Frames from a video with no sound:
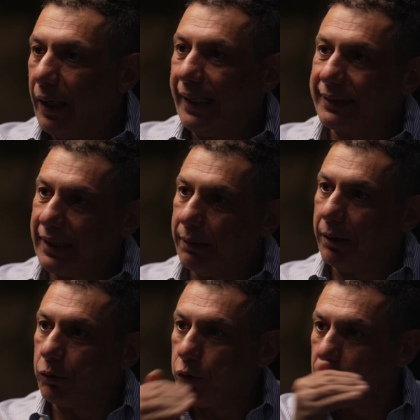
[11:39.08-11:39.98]
ask
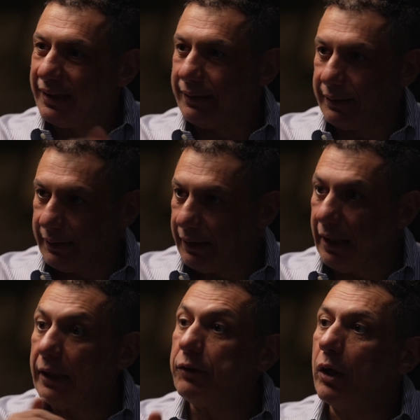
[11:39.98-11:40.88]
about your
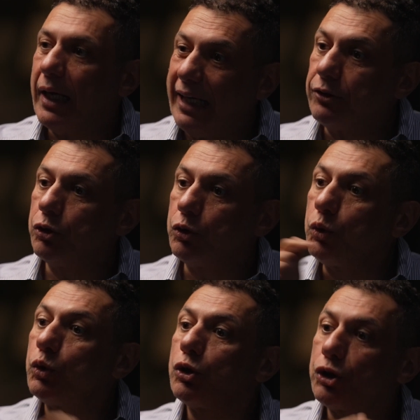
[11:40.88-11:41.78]
citizen and to
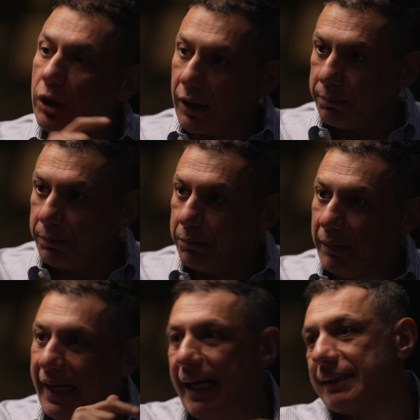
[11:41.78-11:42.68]
do your job
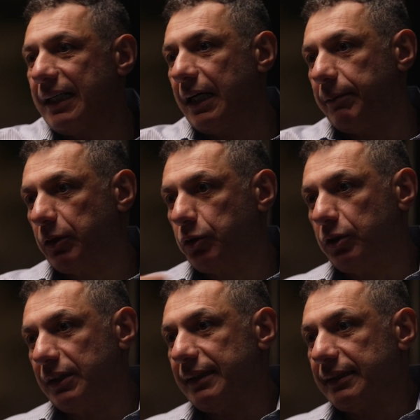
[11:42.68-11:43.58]
by asking about
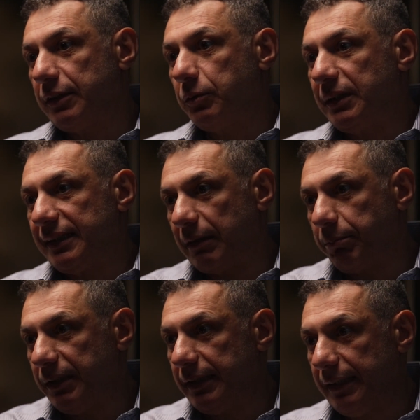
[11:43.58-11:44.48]
your citizen who
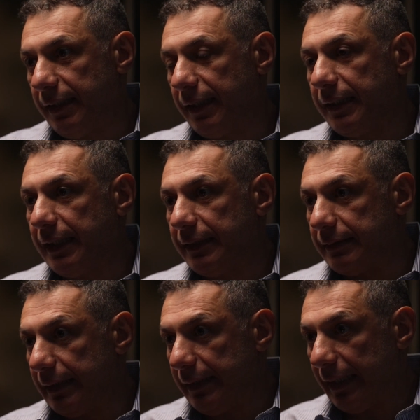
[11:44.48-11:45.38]
disappeared in Iran
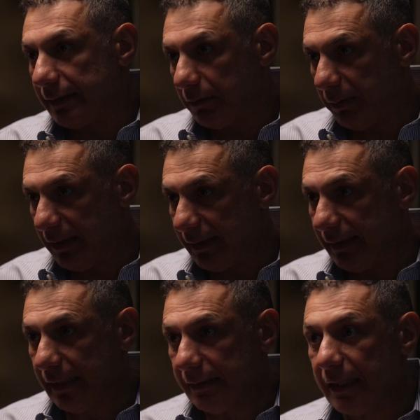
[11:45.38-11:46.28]
and he hasn't been
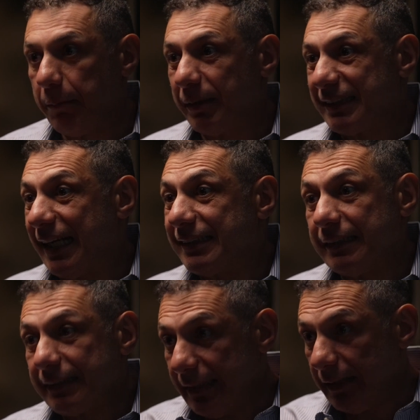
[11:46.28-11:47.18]
treated and the embassy
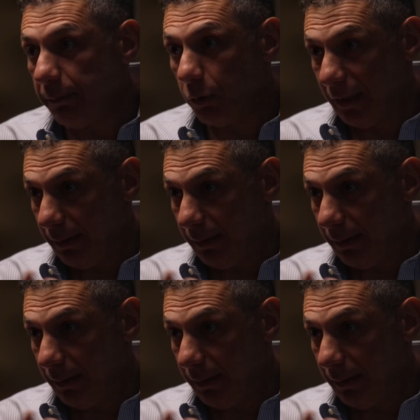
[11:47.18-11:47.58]
hasn't seen him or